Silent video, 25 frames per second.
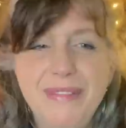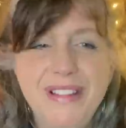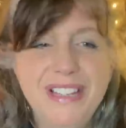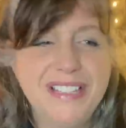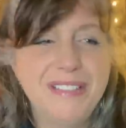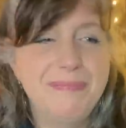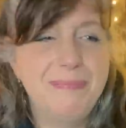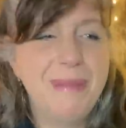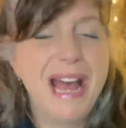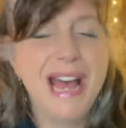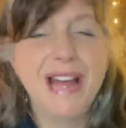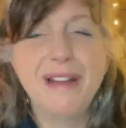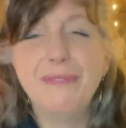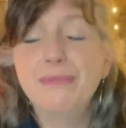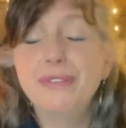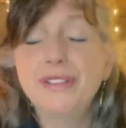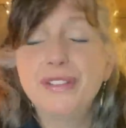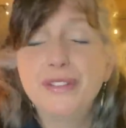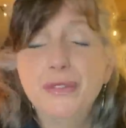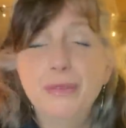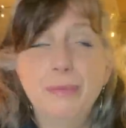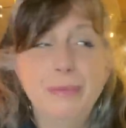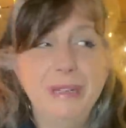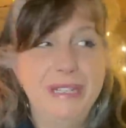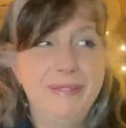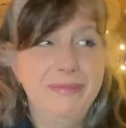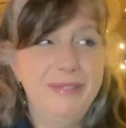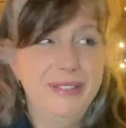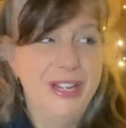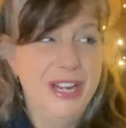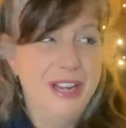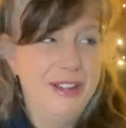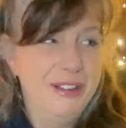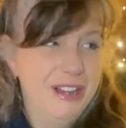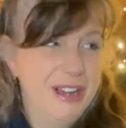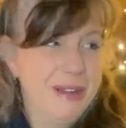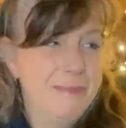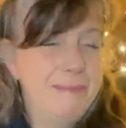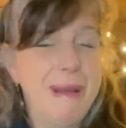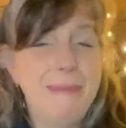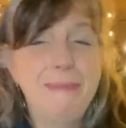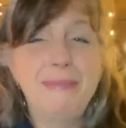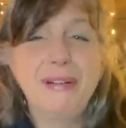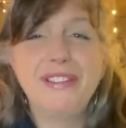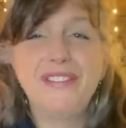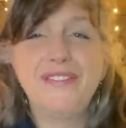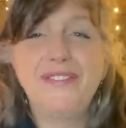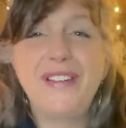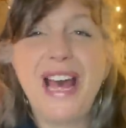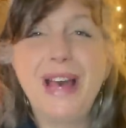This man was normally, you know, a
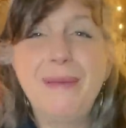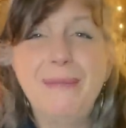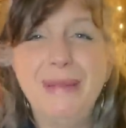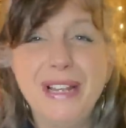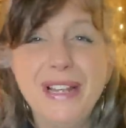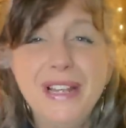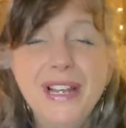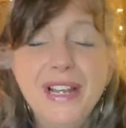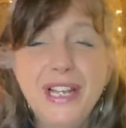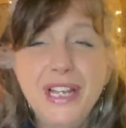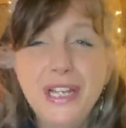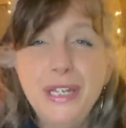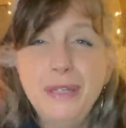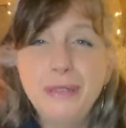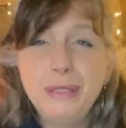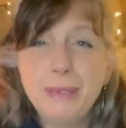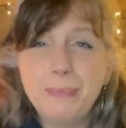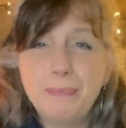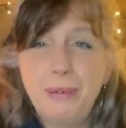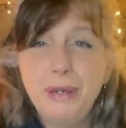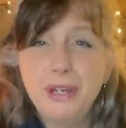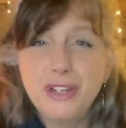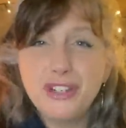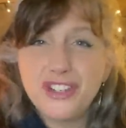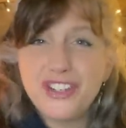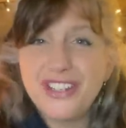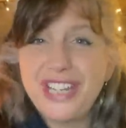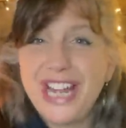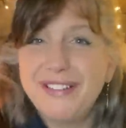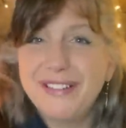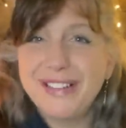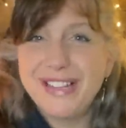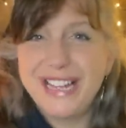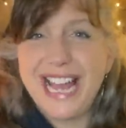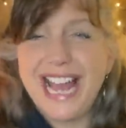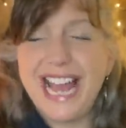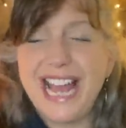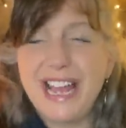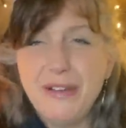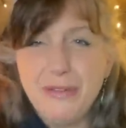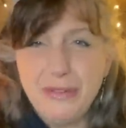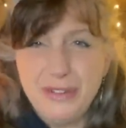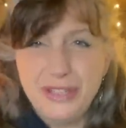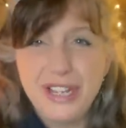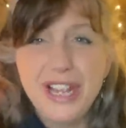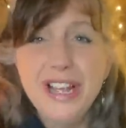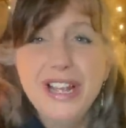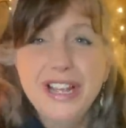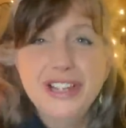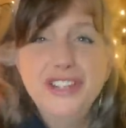member of the family who was pushed out of the
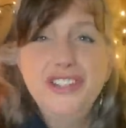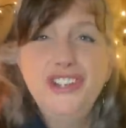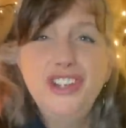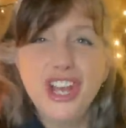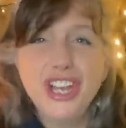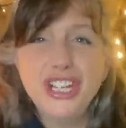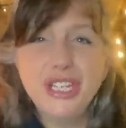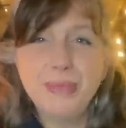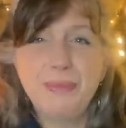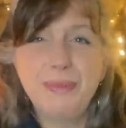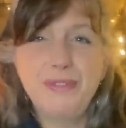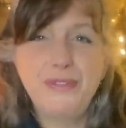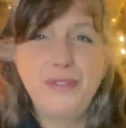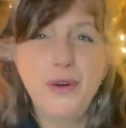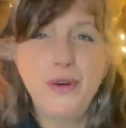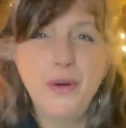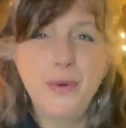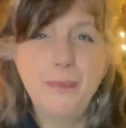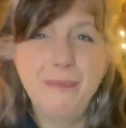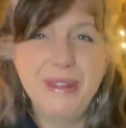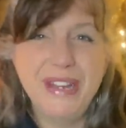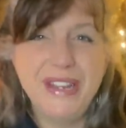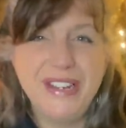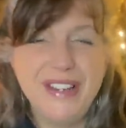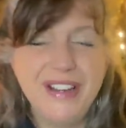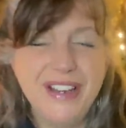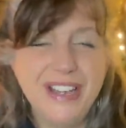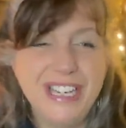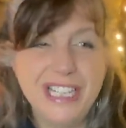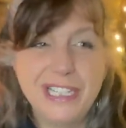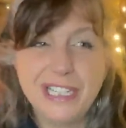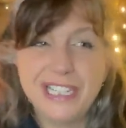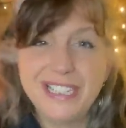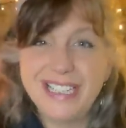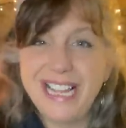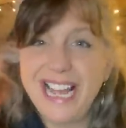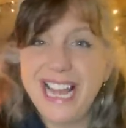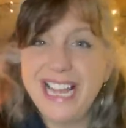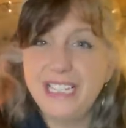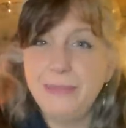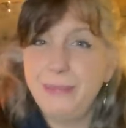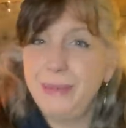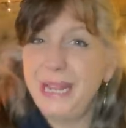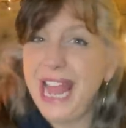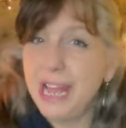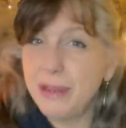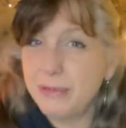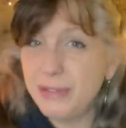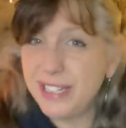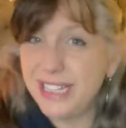house just before midnight because they had to
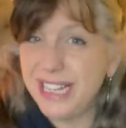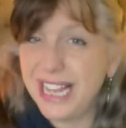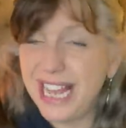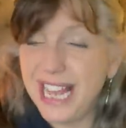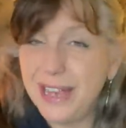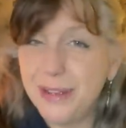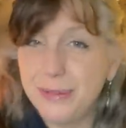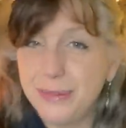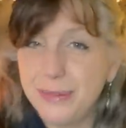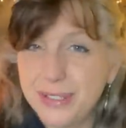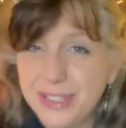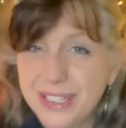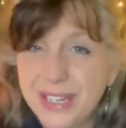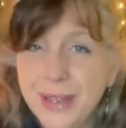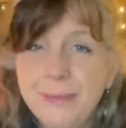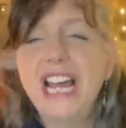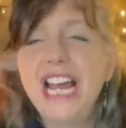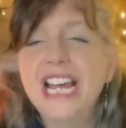be out of the house.